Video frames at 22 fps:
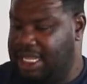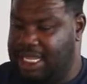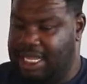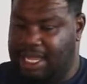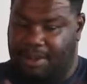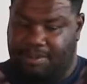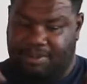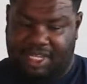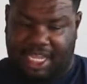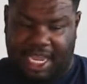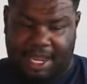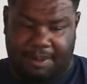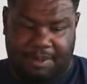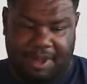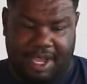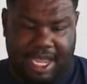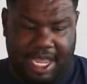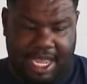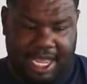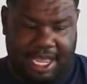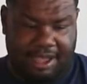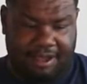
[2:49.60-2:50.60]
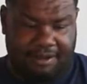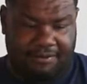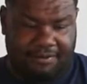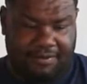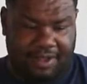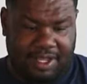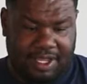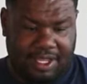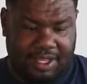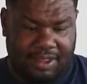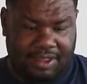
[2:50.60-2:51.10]
some type
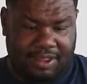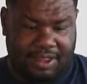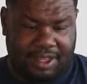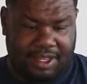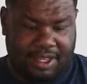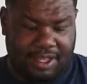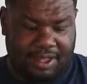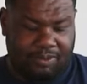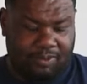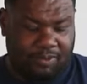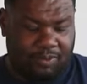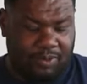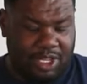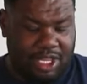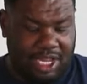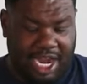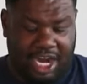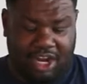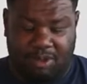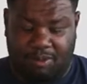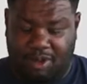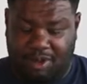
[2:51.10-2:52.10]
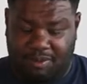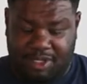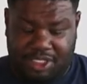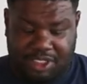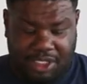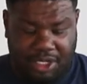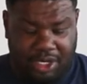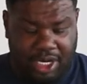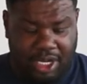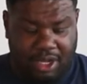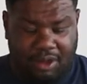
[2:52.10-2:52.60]
of recyclable
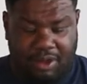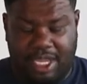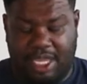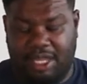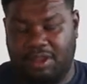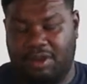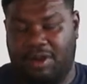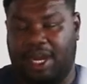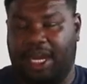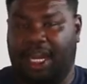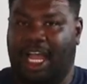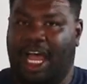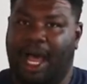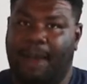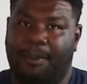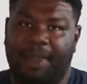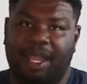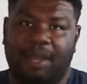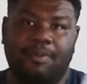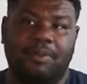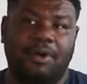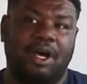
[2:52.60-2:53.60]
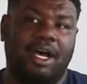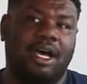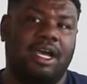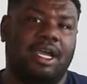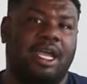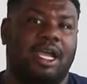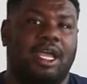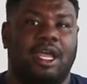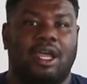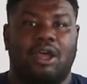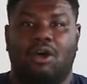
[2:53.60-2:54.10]
material, either a comic
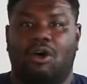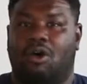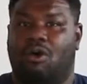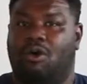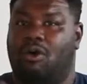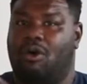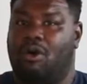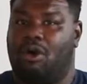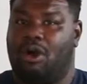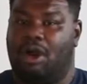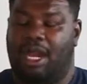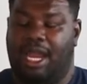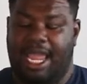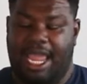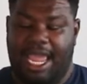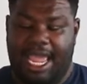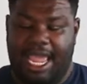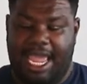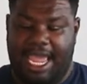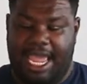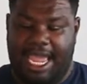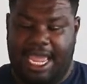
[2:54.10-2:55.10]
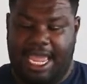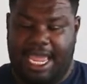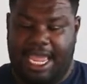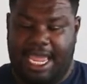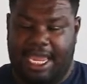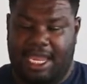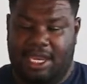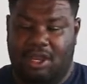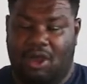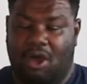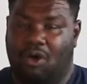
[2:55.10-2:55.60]
book or
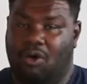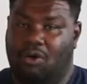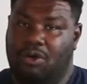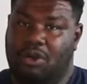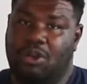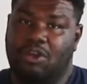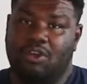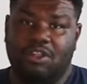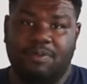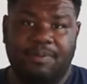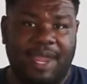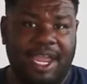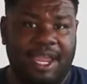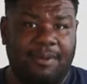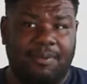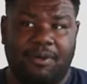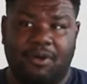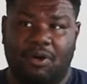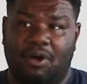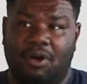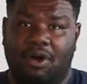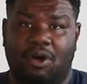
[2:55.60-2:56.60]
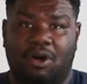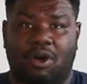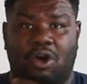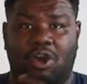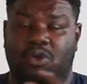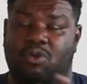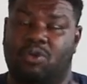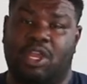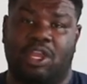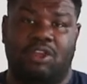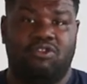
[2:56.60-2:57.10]
a old newspaper, or
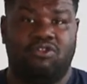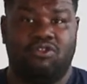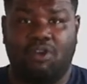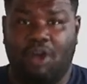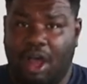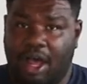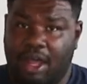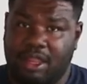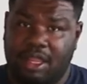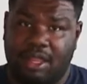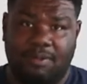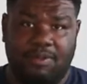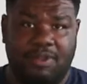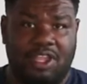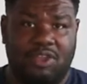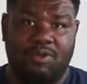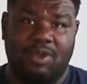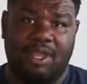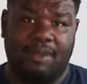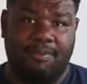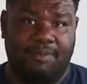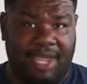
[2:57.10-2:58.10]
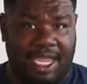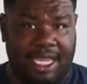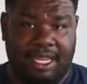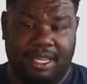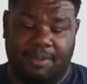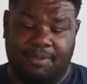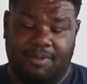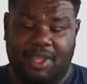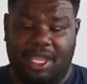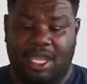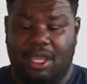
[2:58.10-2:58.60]
you can draw something, you can paint
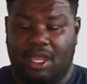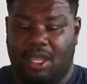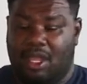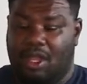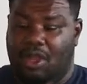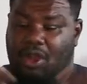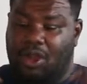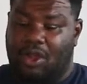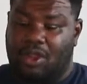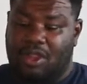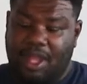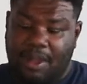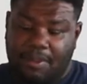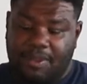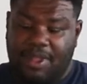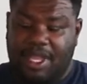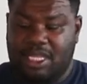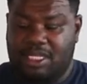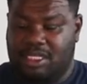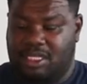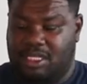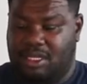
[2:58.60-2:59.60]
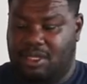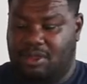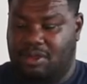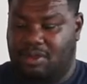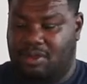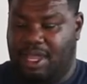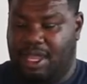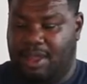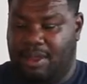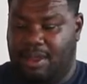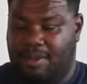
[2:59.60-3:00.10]
something, something
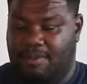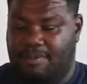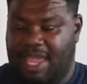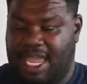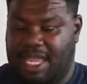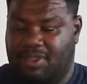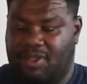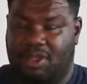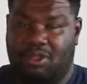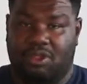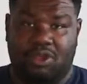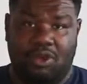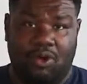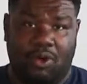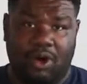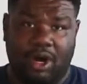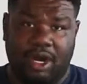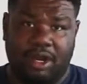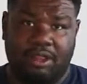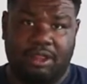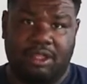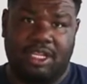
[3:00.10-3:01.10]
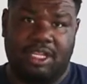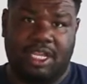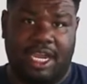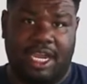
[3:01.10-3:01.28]
to make this yours to